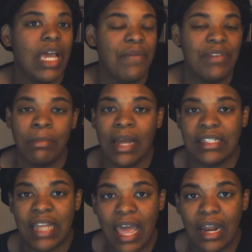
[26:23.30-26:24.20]
care if it's
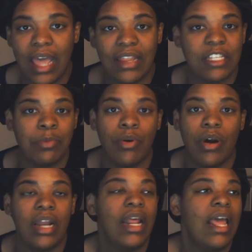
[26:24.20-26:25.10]
Montana at this
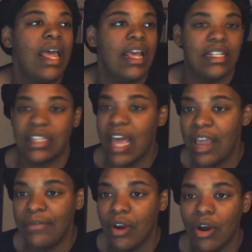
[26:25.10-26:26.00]
point,
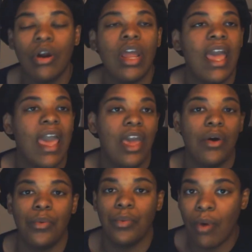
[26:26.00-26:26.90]
Xavier,
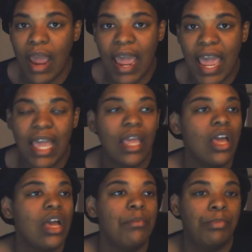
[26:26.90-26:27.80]
hell, Ray,
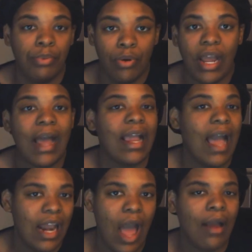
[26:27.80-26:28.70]
Brooke. I
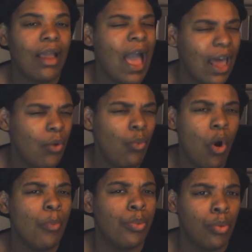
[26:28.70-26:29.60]
kind of
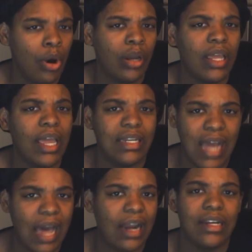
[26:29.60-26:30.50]
want Brooke and
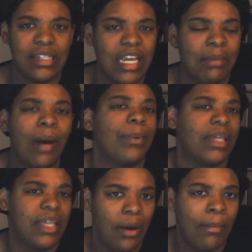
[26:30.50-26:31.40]
Donna to team up
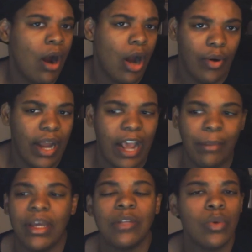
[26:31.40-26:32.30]
and kill Margaret Ann,
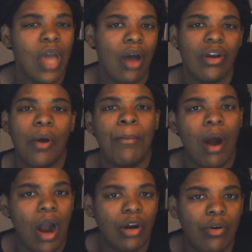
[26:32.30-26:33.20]
because we all know
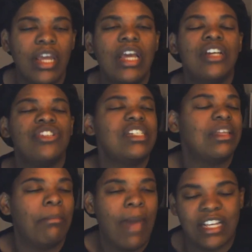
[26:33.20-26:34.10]
Margaret, she's
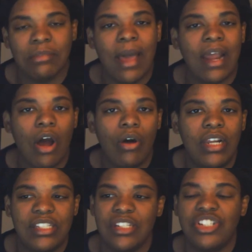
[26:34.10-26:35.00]
the mastermind of all
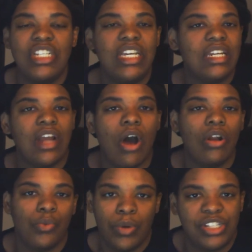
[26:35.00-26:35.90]
this, and she getting all
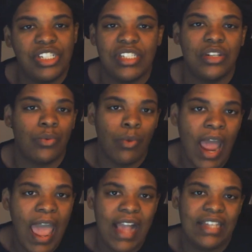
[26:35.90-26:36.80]
the riches and the
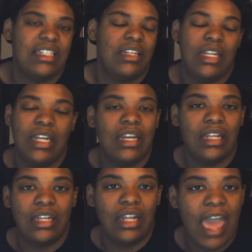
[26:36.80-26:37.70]
rags and
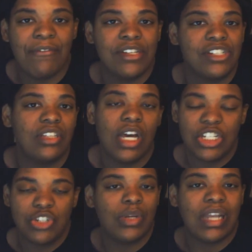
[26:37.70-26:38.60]
the lavish
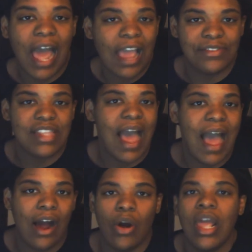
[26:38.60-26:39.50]
luxury
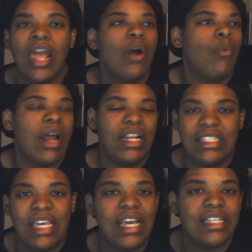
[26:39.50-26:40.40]
lifestyle while
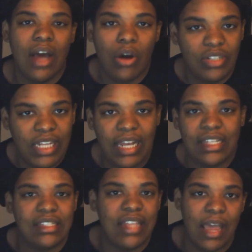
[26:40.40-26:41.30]
these kids are all dead
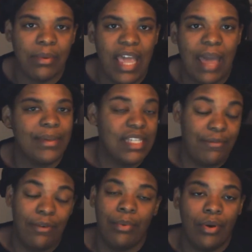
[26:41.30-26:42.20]
at this damn camp
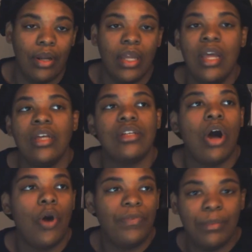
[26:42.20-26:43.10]
except for Brooke. So
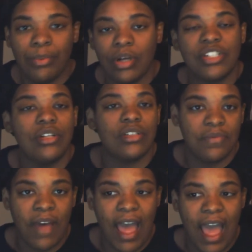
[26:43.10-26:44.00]
hopefully Brooke, she'll
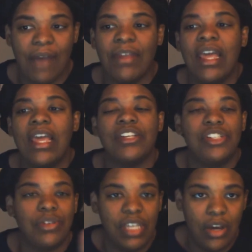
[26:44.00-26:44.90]
survive and
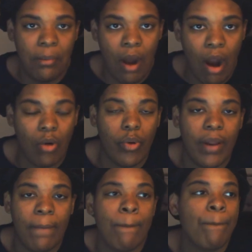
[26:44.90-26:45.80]
she'll kill
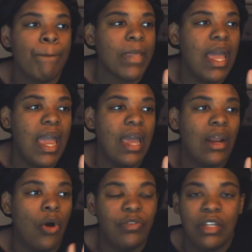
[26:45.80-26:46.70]
Margaret.
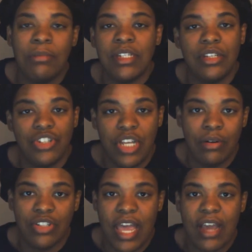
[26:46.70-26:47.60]
And hopefully Mr.
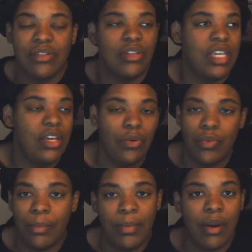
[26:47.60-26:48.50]
Jingle Jangles will kill
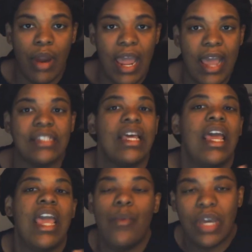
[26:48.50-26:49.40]
Ramirez
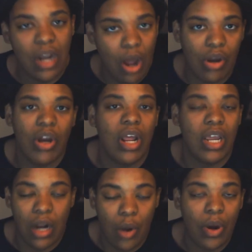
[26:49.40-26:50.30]
and we could all
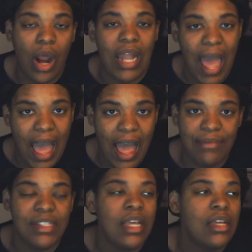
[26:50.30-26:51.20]
get on with our
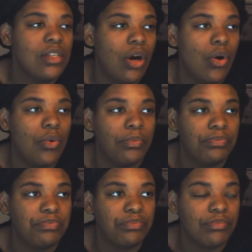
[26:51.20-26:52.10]
lives. So
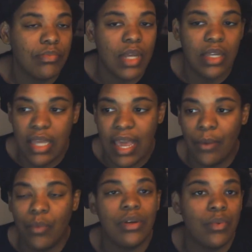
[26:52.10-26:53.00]

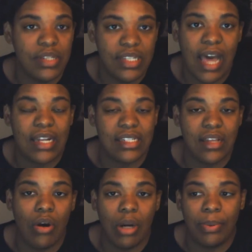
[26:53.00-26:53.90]
yeah, we'll see how this is
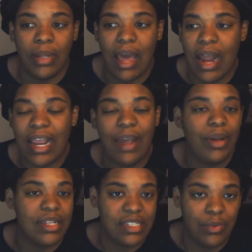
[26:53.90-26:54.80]
all going to play out. I can't
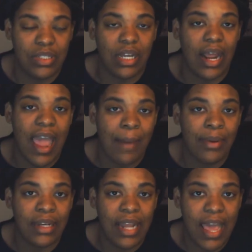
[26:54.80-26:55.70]
wait to see what's going to
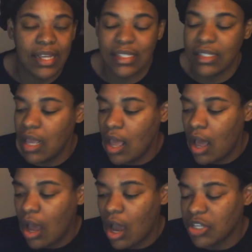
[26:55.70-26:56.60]
happen next.
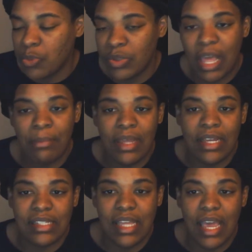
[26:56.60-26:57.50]
So with that
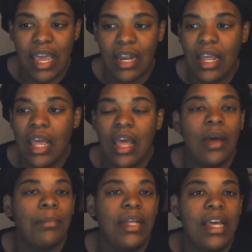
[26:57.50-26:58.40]
being said,
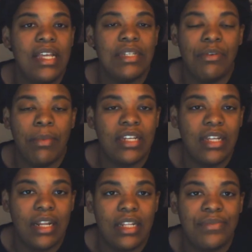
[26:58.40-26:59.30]
please, if you made it
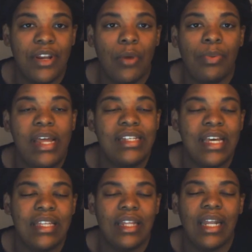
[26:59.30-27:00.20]
to the end of this video, please
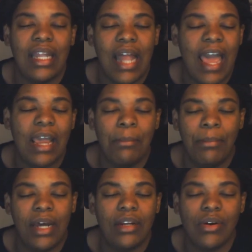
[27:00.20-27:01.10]
hit the like
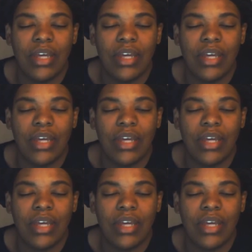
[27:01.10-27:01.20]
button.